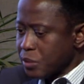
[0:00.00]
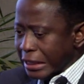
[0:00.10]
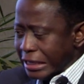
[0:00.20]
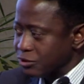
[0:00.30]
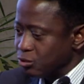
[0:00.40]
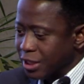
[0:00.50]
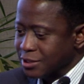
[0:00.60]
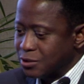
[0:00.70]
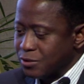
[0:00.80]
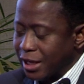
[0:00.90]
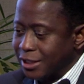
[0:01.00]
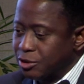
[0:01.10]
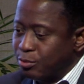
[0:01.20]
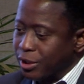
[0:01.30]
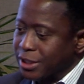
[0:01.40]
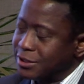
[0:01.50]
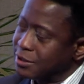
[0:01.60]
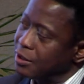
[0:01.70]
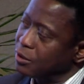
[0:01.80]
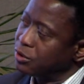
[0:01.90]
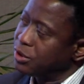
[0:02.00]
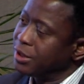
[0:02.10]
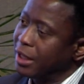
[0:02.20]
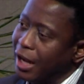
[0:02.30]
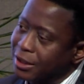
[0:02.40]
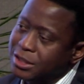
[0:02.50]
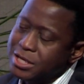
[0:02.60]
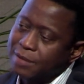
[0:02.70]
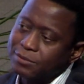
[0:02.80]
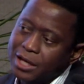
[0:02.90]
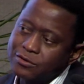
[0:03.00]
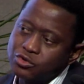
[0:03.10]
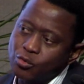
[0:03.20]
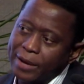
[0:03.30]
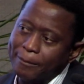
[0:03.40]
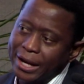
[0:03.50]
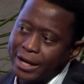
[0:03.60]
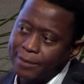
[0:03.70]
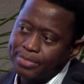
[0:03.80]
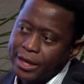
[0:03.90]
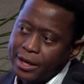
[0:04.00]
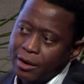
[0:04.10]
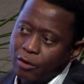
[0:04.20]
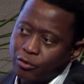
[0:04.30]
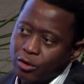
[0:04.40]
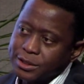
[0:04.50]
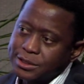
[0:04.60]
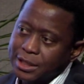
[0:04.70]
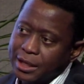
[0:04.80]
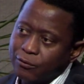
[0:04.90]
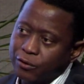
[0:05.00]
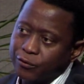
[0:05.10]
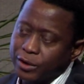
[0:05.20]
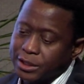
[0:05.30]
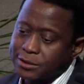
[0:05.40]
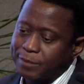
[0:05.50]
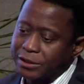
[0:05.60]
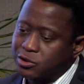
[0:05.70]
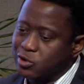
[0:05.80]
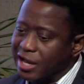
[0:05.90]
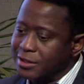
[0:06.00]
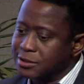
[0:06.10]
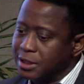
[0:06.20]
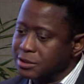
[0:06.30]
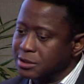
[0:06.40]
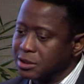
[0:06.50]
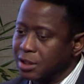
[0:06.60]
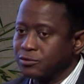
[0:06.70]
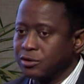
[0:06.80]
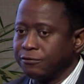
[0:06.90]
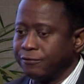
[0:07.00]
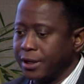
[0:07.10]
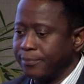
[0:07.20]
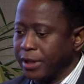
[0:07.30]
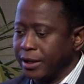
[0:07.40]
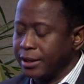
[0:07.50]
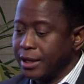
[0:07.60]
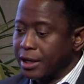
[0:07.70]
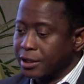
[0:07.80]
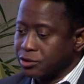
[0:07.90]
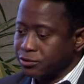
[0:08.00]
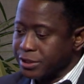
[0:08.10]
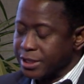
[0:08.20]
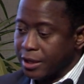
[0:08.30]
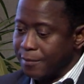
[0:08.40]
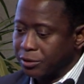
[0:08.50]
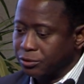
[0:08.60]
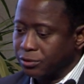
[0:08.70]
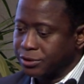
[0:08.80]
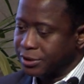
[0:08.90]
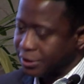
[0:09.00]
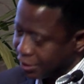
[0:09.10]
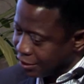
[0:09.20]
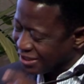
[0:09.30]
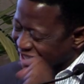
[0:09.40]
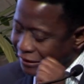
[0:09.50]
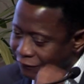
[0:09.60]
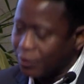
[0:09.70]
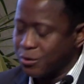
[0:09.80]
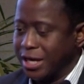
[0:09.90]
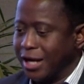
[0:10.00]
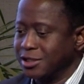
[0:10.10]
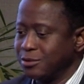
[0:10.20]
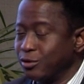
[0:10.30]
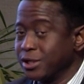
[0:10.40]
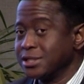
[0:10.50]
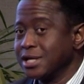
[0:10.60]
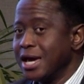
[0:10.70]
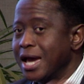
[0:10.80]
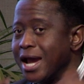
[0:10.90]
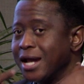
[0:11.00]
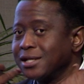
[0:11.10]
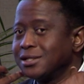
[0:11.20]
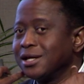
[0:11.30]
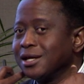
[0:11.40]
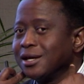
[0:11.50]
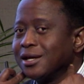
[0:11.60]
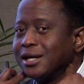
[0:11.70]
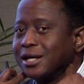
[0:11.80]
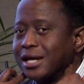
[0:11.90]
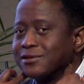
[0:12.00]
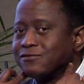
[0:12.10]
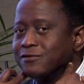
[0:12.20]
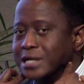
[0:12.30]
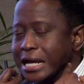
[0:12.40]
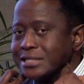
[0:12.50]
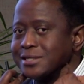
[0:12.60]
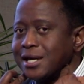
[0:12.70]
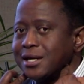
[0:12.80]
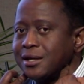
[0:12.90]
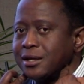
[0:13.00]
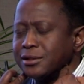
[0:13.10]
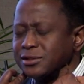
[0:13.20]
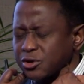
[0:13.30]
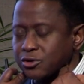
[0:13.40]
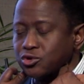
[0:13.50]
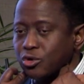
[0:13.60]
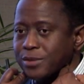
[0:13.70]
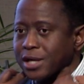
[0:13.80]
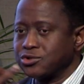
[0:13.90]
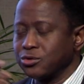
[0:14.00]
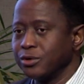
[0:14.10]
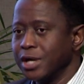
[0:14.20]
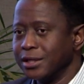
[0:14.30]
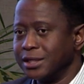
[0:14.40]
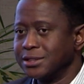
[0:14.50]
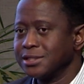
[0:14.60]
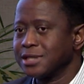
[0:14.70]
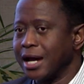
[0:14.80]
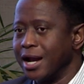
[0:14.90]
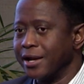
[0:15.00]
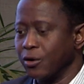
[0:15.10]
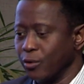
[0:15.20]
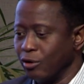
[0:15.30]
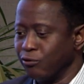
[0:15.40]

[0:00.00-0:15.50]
as you can see with the antibodies, actinium tends to work better, of course, for this particular instance in terms of reducing the hematotoxicities, even with the antibodies. And it has less xerostomia. So this is another way of